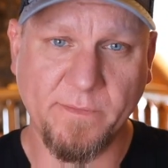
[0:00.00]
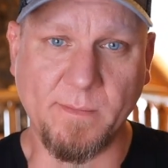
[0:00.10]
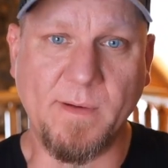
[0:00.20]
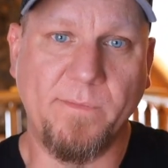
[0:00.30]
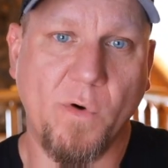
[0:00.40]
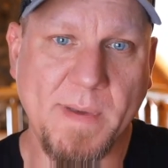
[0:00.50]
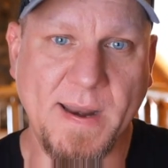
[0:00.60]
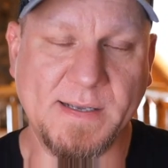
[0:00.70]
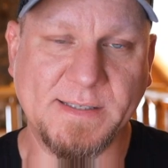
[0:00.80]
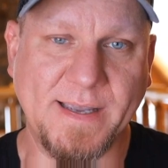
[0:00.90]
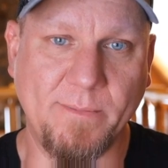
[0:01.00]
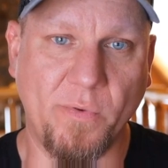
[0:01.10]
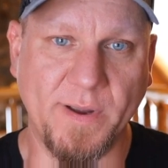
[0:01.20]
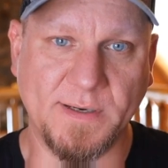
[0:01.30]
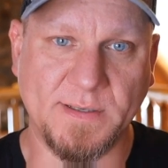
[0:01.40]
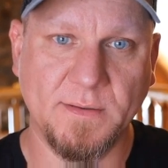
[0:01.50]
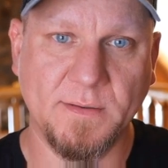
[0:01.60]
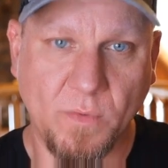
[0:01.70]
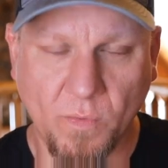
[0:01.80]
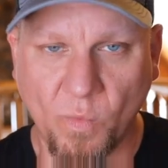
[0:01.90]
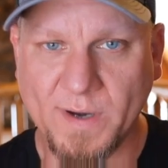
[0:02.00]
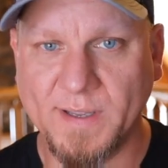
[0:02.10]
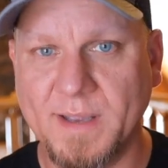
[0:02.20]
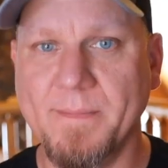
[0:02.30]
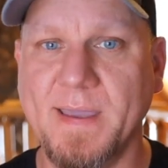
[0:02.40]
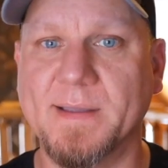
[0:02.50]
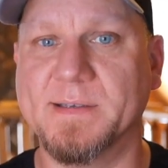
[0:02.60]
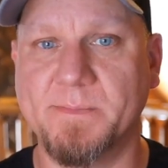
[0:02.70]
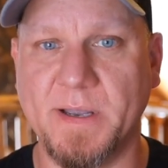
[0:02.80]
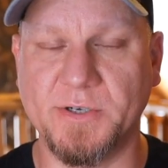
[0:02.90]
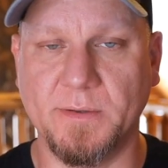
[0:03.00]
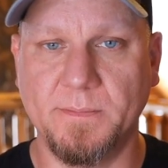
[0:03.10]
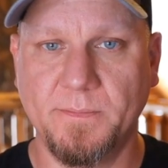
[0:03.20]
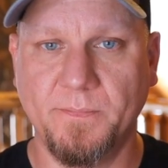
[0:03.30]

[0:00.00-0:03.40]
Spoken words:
From a formatting standpoint, what can make it special?